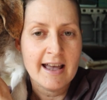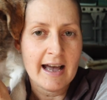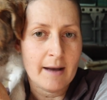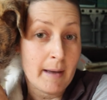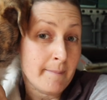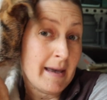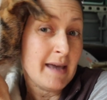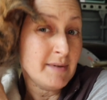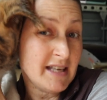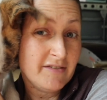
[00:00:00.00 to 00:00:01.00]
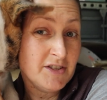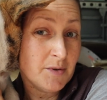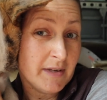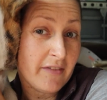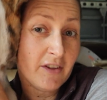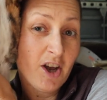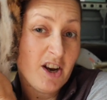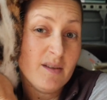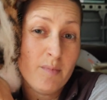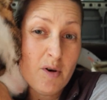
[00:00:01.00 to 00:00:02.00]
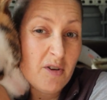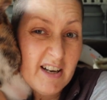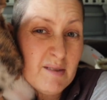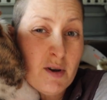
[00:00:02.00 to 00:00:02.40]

and maybe even do another coat of the Boncrete.